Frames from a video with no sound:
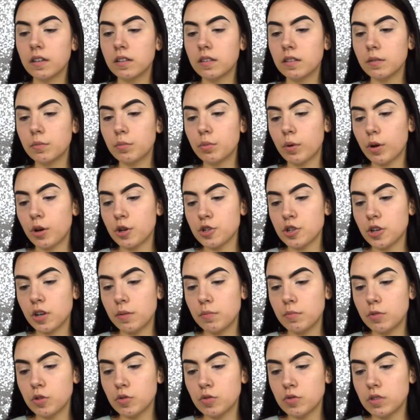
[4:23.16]
the brush
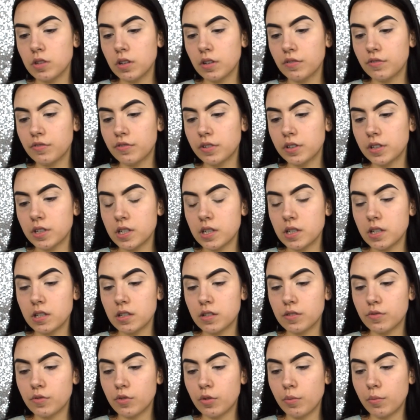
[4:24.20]
I'm using first
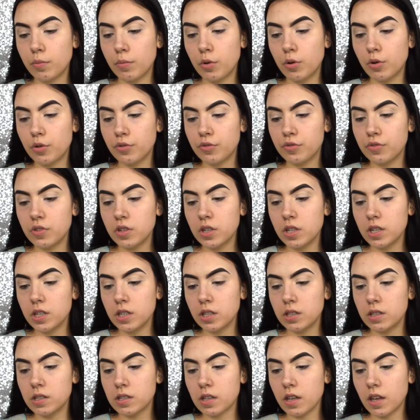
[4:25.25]
is from Morphe.
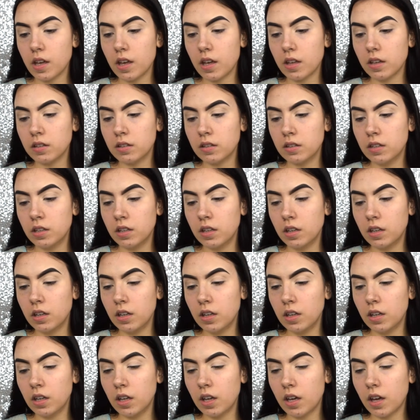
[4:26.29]
It's
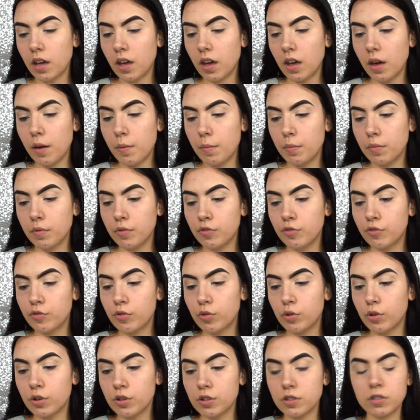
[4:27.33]
the
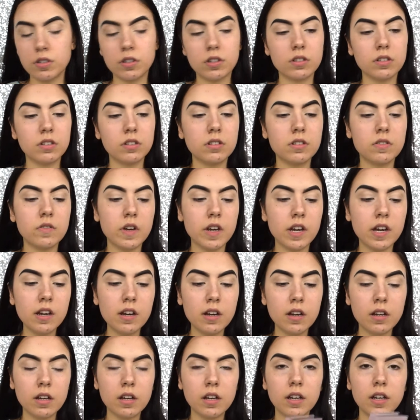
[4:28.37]
M433.
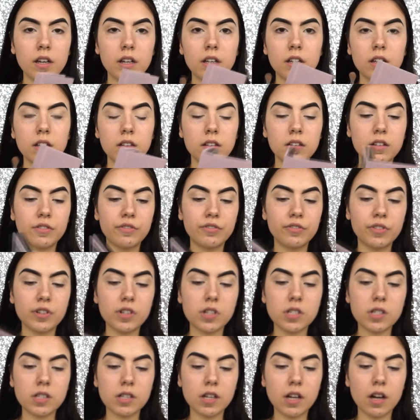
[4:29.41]
The
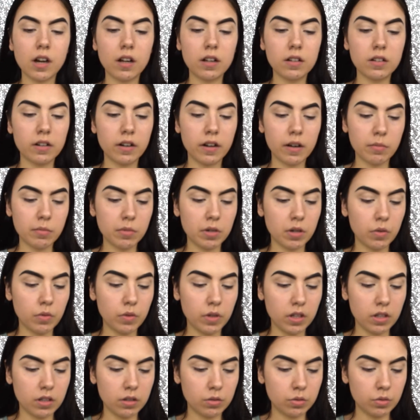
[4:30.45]
first color I'm
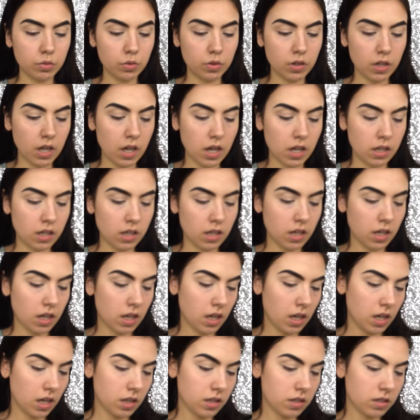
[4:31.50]
going to take,
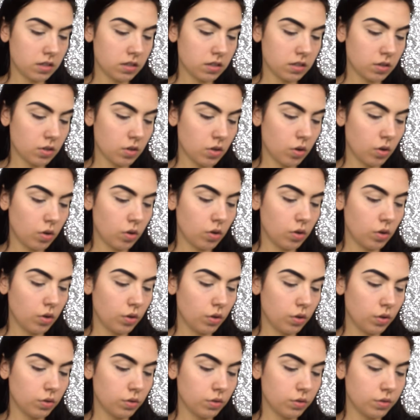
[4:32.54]
it's
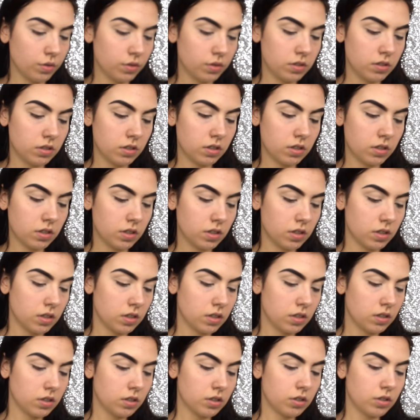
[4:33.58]
called
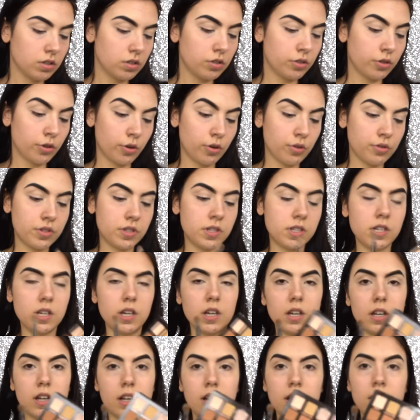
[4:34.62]
Raw
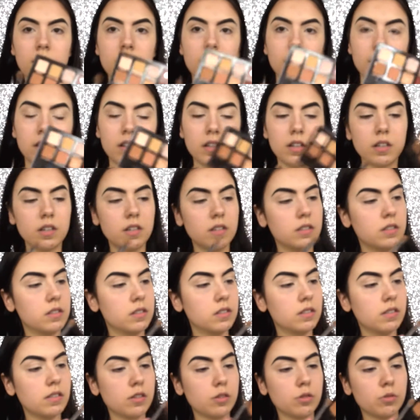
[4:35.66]
Sienna. It's
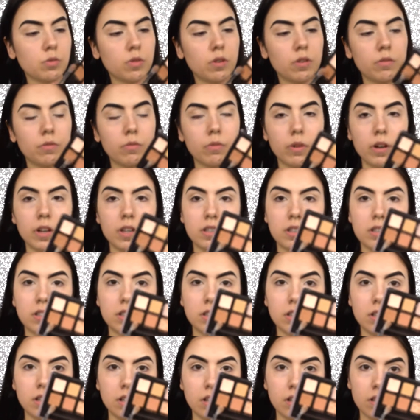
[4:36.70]
this one right
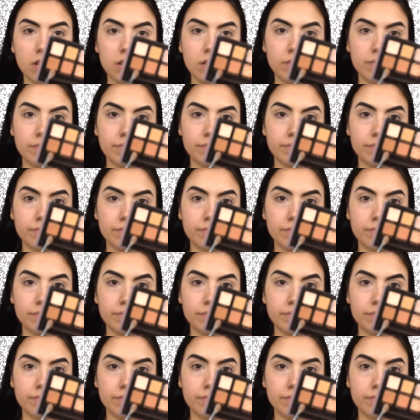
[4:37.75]
here.